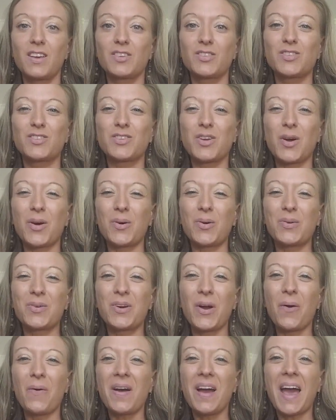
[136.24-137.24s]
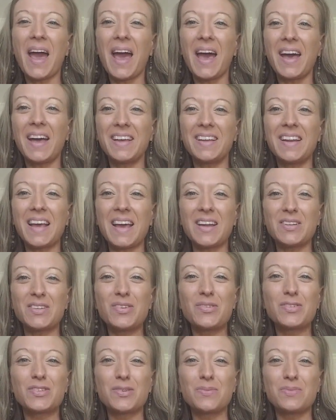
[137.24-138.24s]
So go ahead and
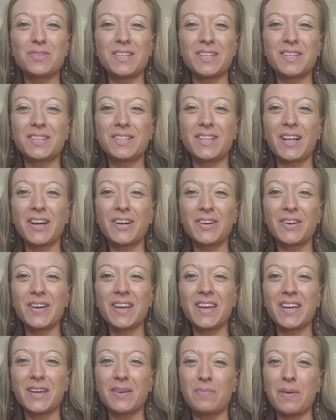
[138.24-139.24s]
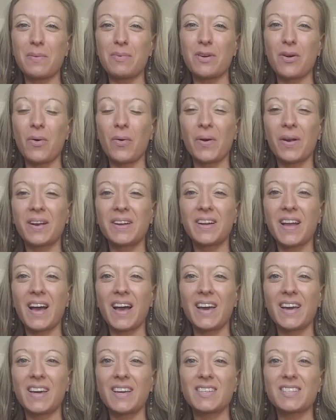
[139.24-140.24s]
do some decluttering and maybe
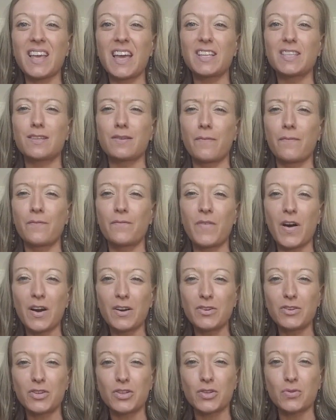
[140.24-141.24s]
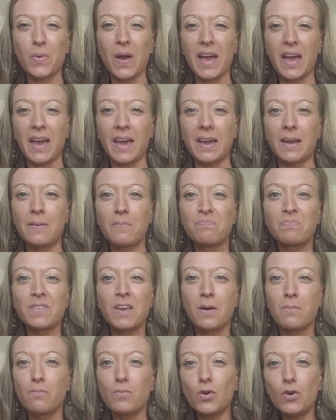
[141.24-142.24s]
organize and some feng shui.
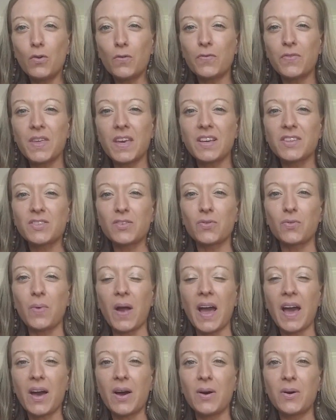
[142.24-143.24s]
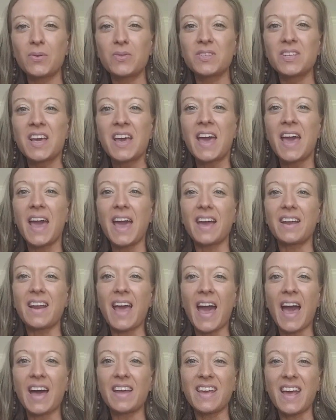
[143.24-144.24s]
Move things around and
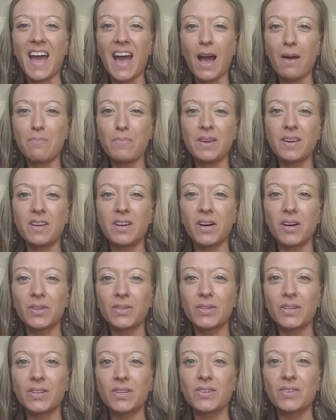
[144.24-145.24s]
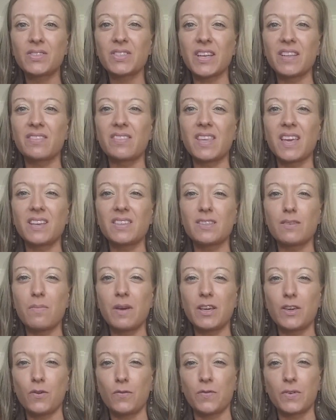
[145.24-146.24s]
add happy colors and things that
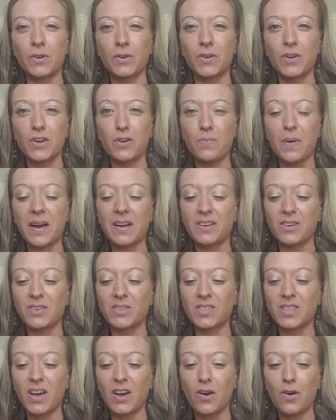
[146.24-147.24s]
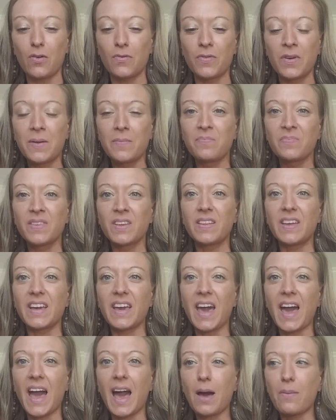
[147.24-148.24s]
make you feel good about yourself, like
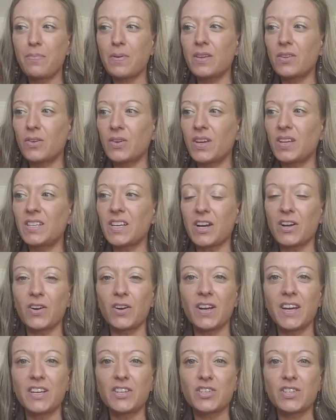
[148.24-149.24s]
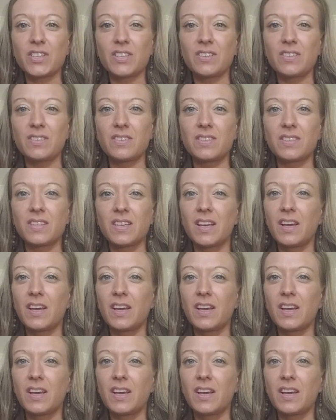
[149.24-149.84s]
happy looking decorations.